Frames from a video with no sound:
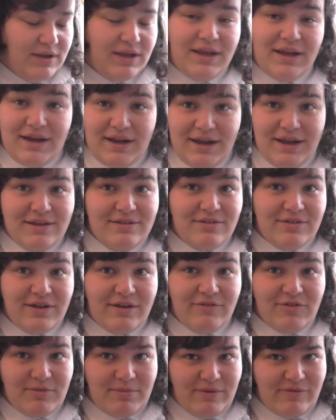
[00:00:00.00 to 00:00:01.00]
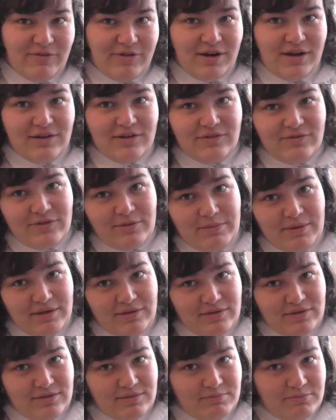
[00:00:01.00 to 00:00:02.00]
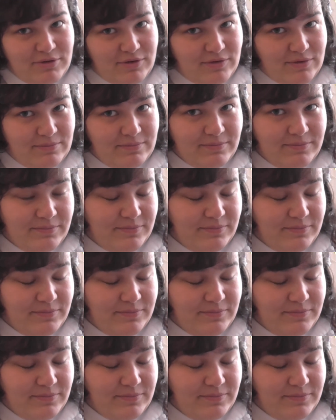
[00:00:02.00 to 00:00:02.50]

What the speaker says: He deserves to be freed from his prison.